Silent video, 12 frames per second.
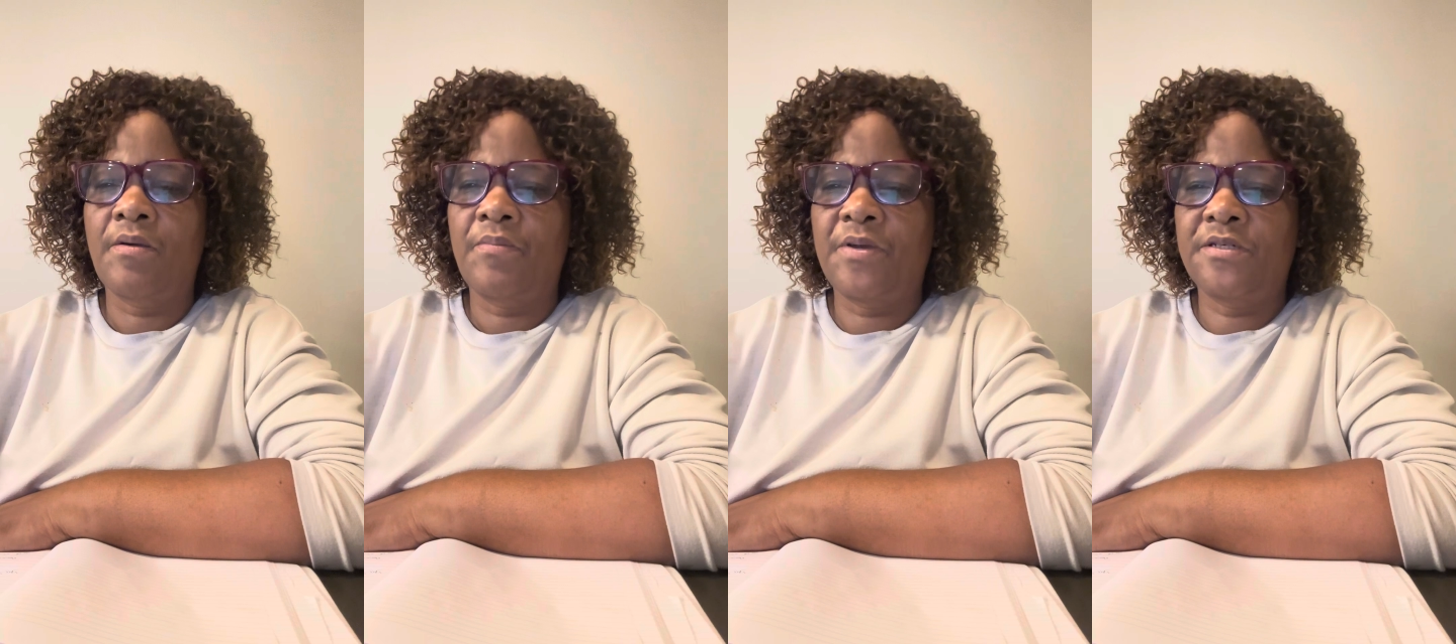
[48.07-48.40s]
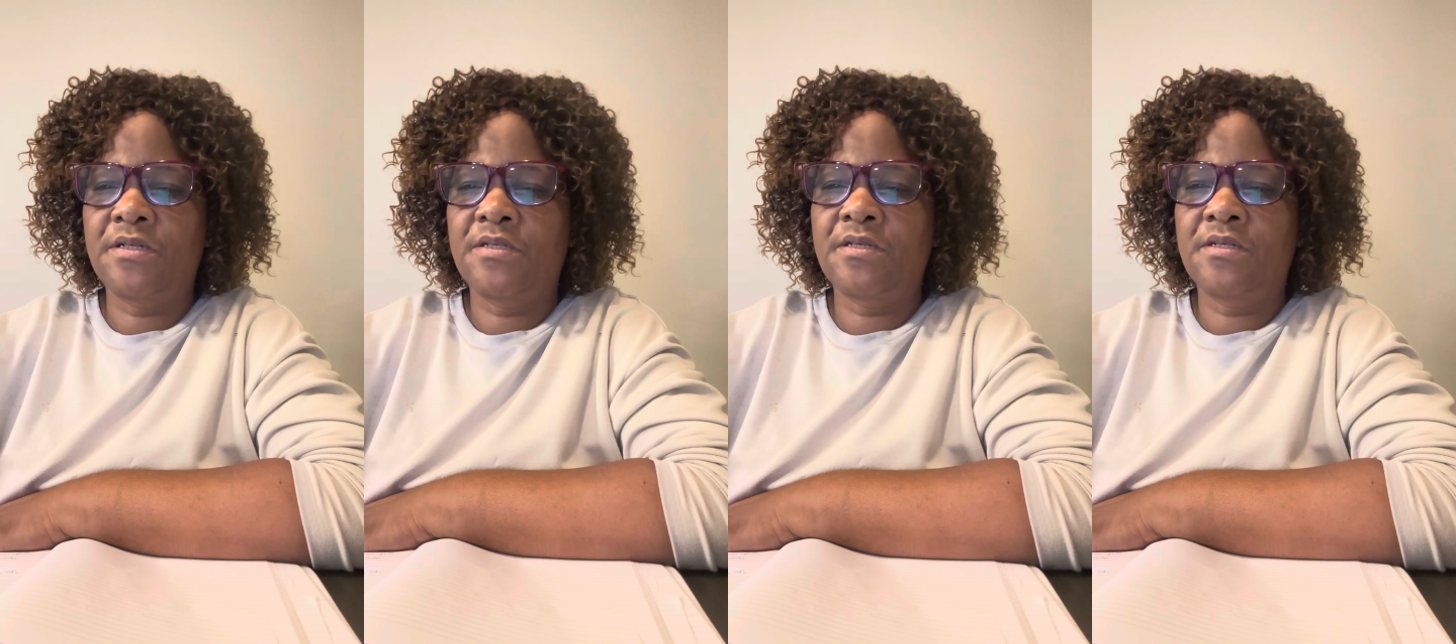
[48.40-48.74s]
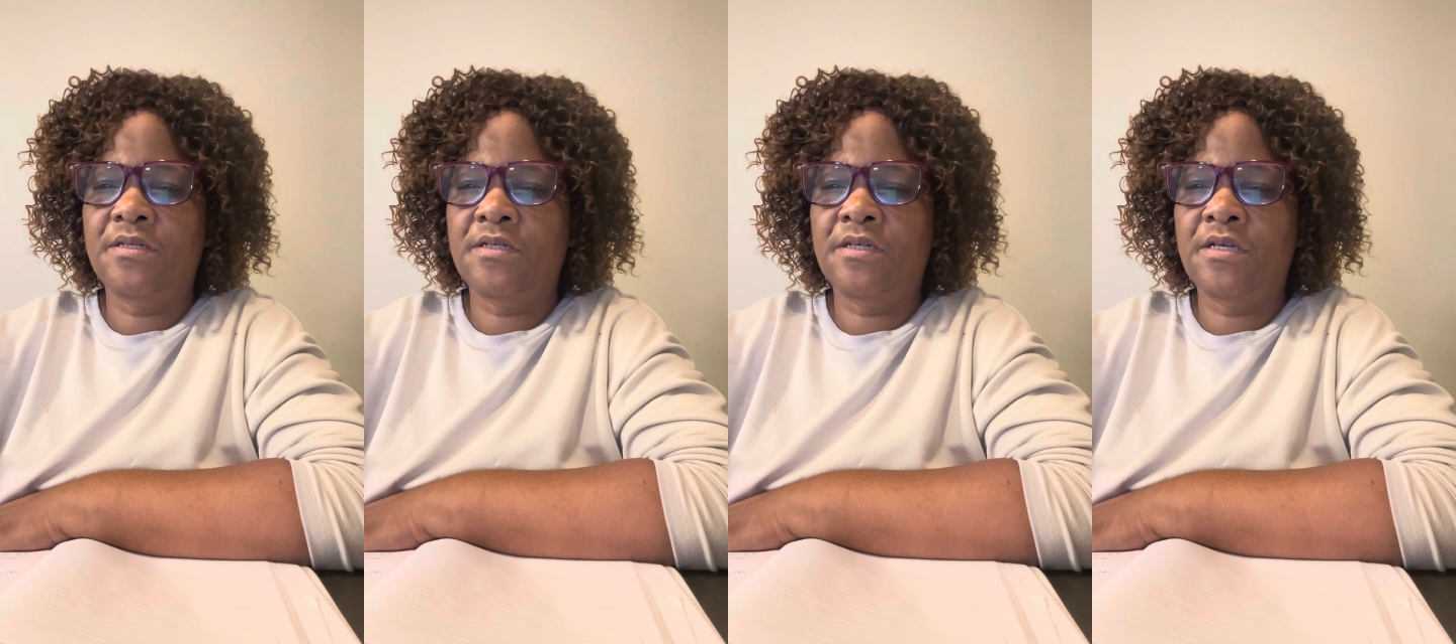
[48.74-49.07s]

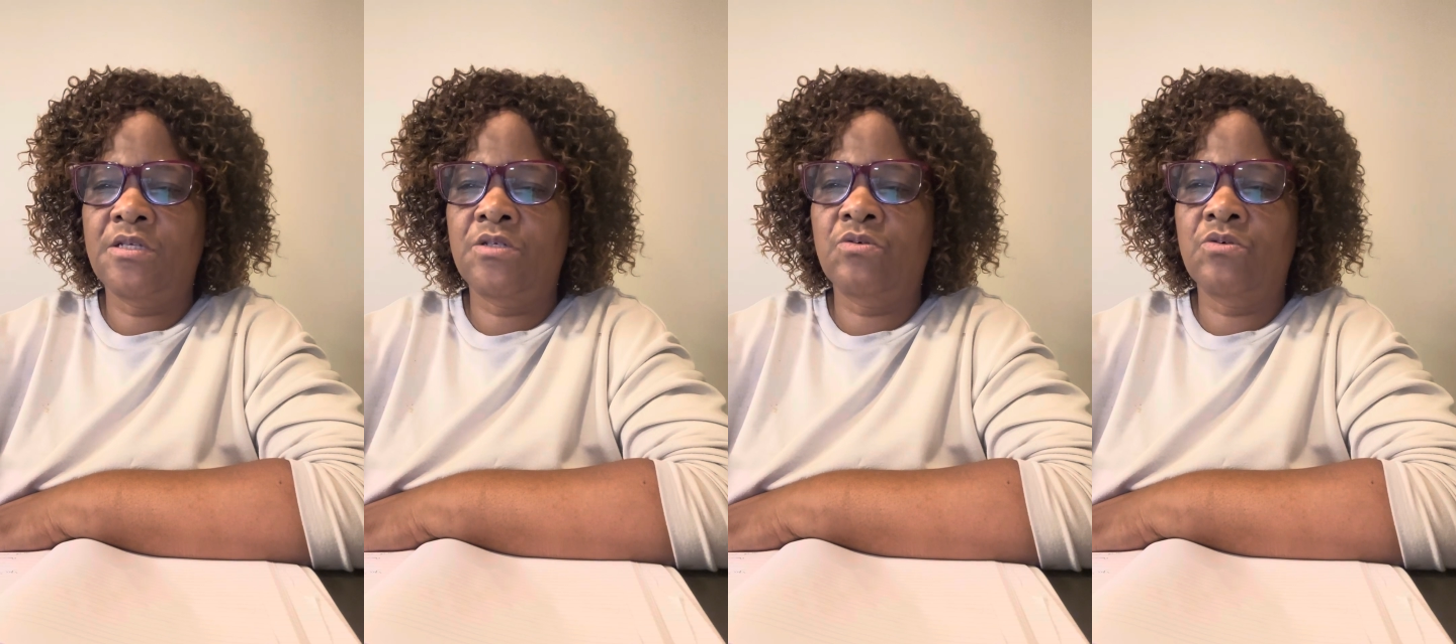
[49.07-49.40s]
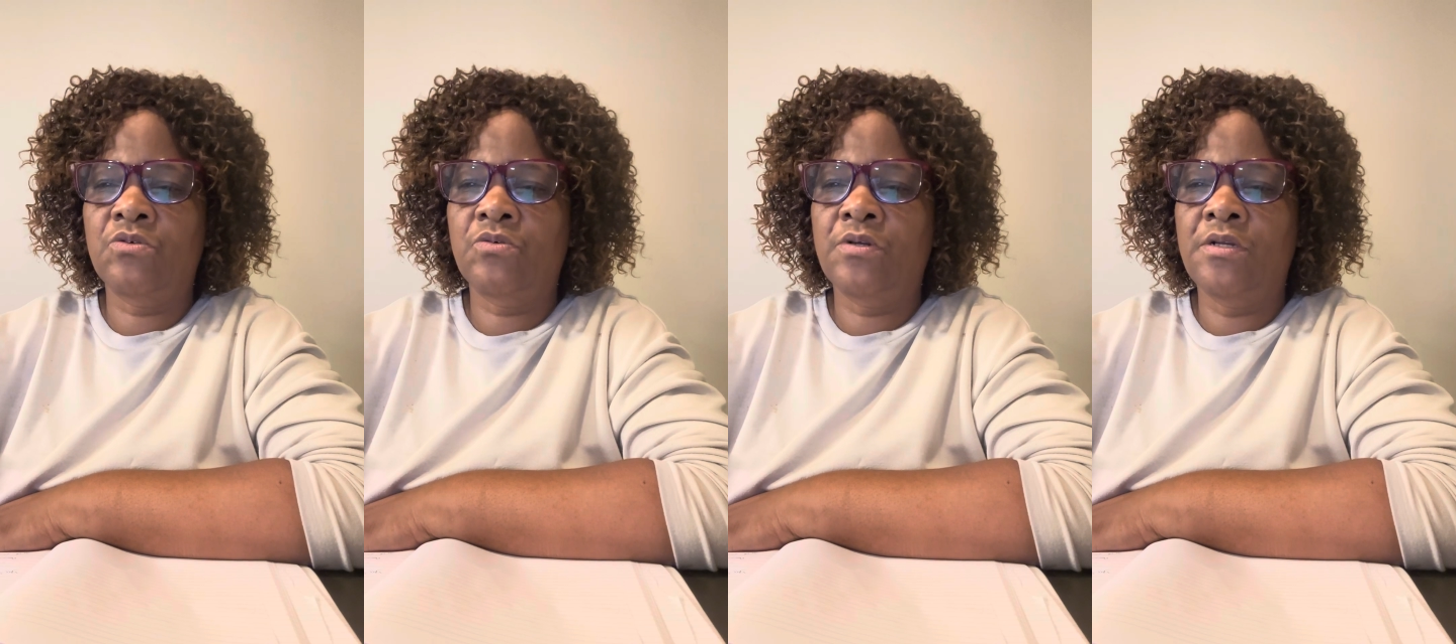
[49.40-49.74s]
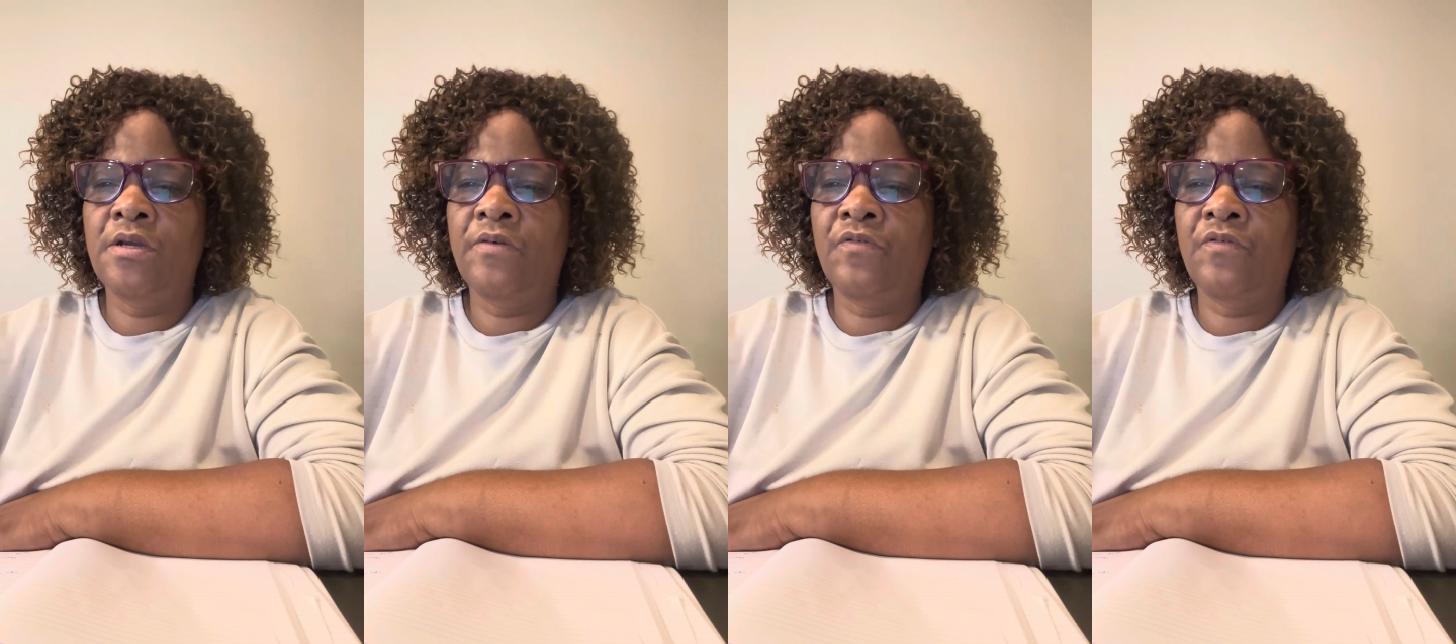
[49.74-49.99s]
Patient-centered care is not only a